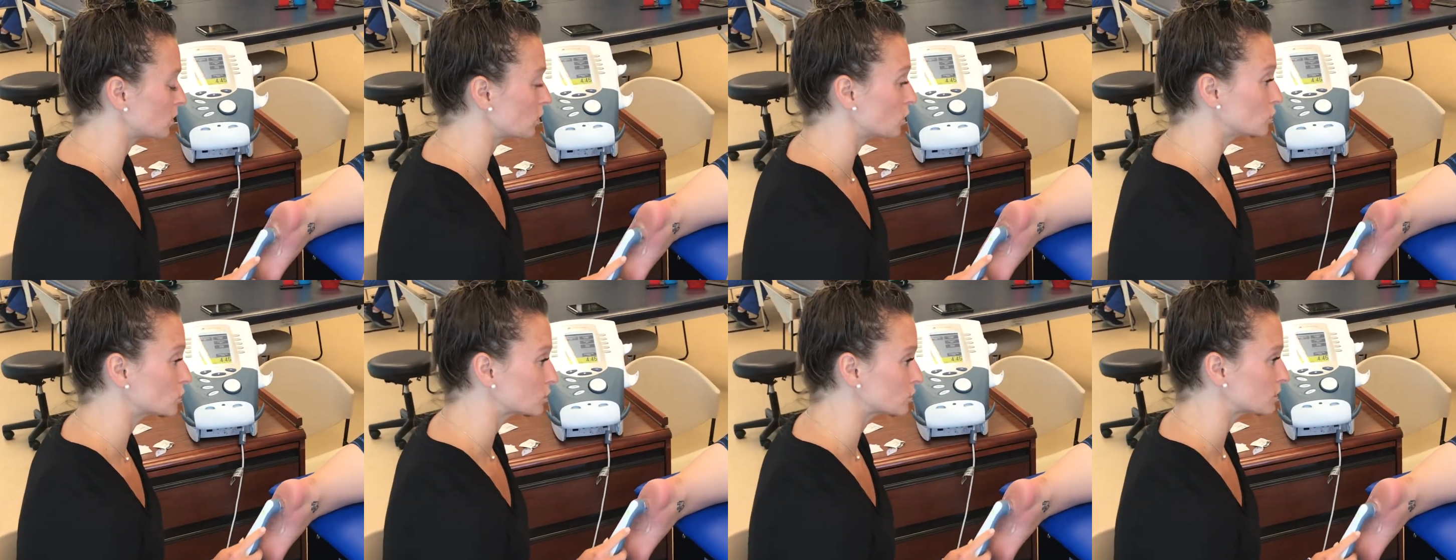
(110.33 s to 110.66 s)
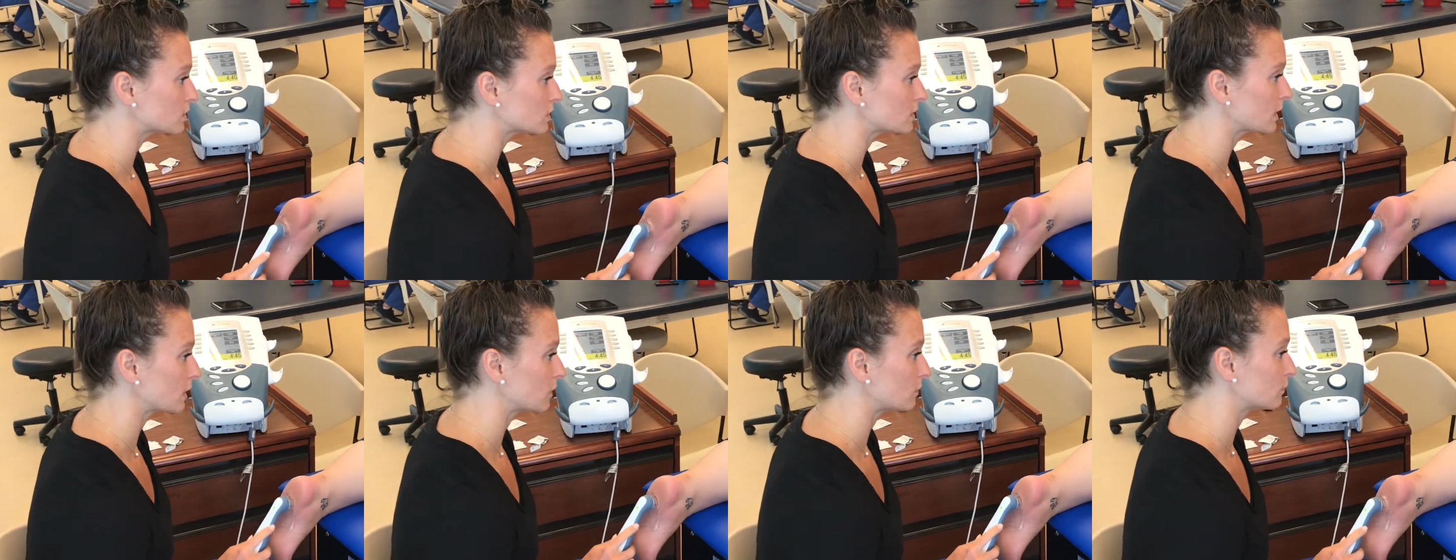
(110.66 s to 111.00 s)

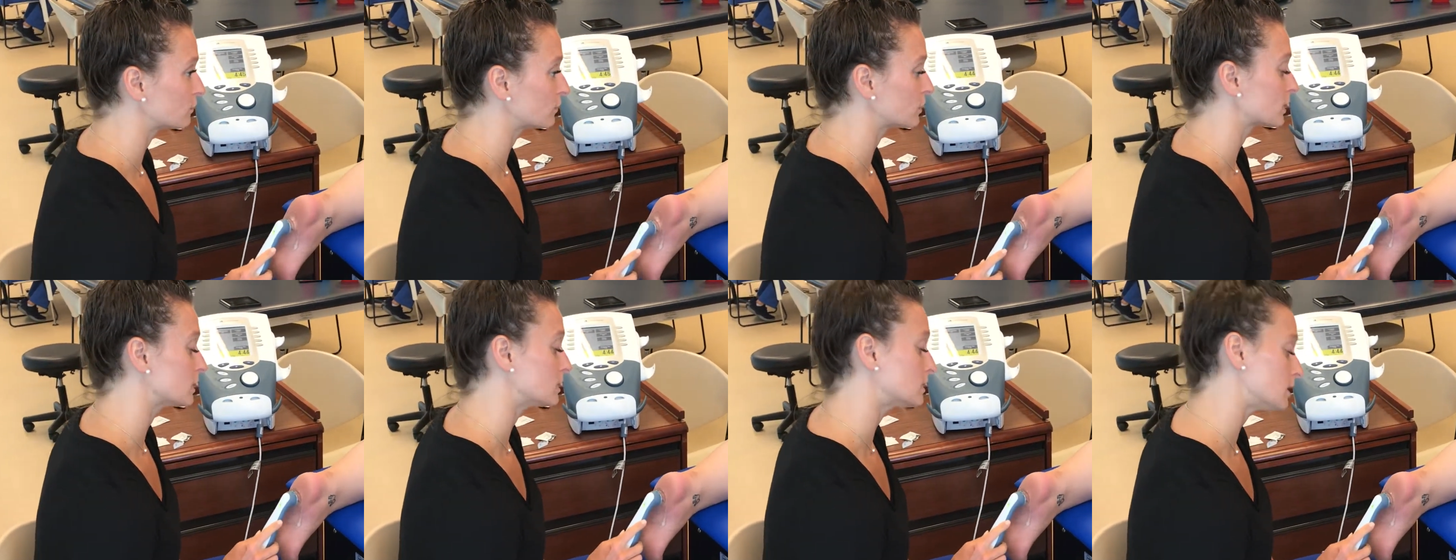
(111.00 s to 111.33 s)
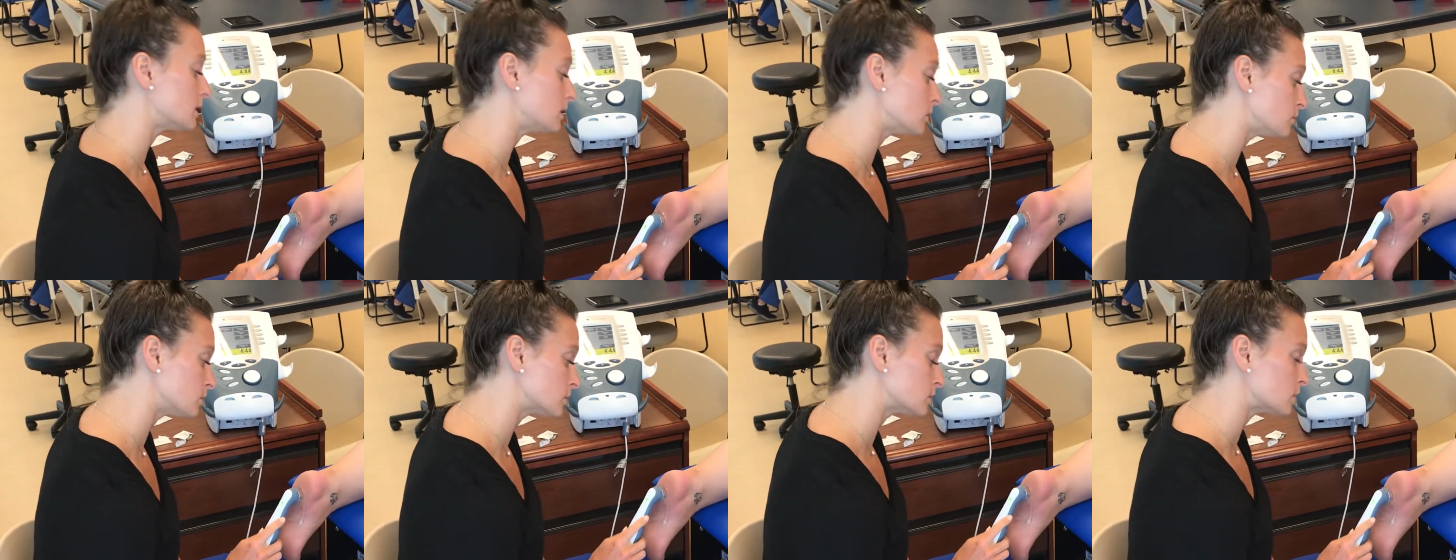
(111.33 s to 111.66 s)
ultrasound, for a
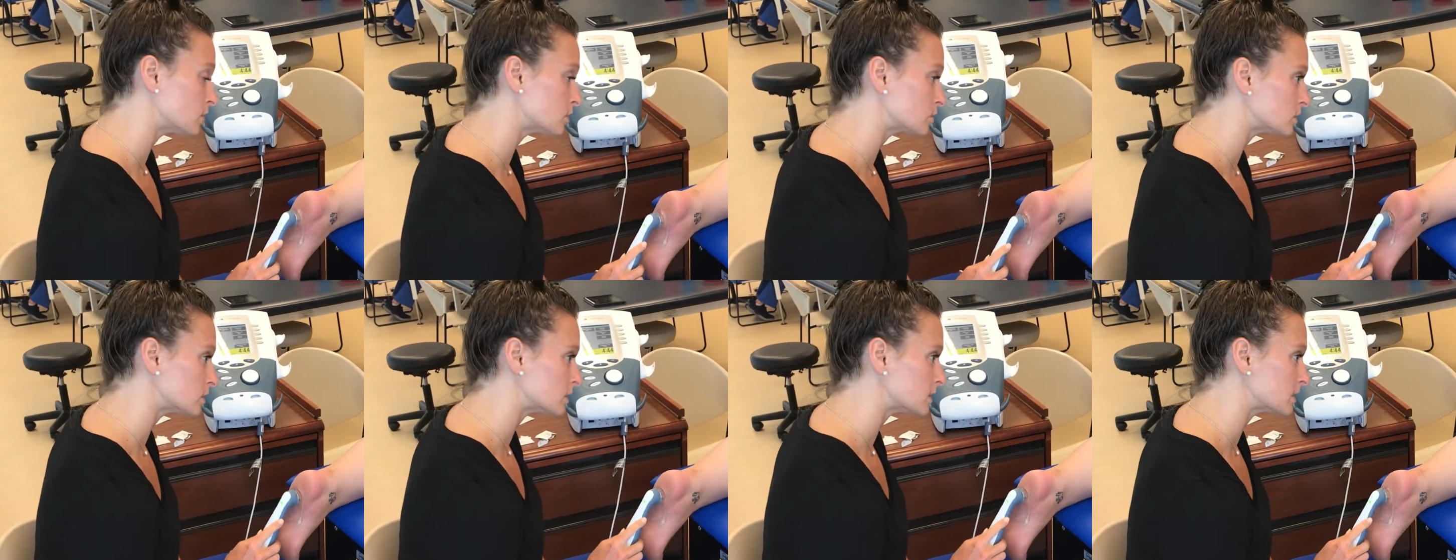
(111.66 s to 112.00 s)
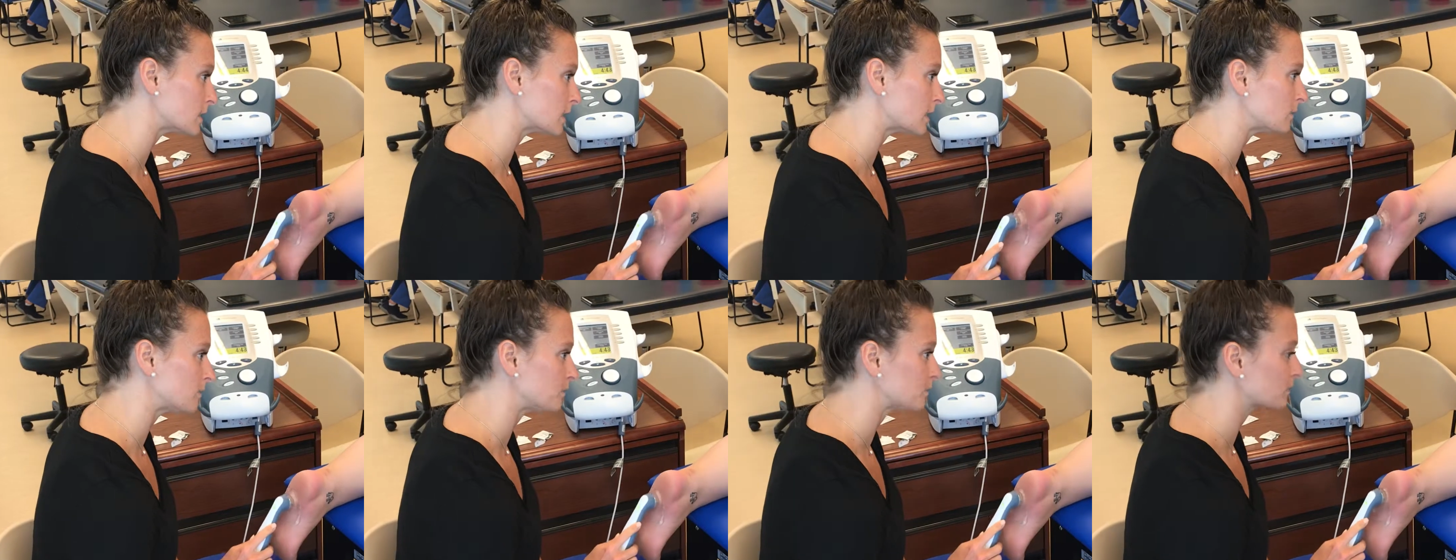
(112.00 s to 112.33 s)
continuous
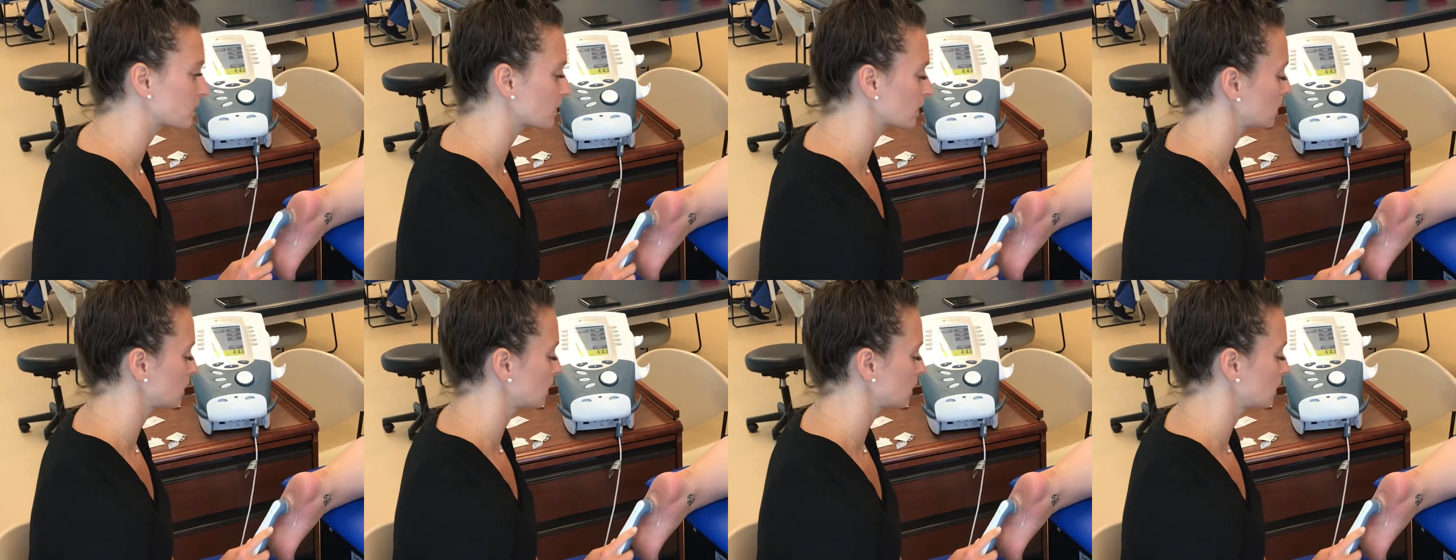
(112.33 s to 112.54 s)
ultrasound,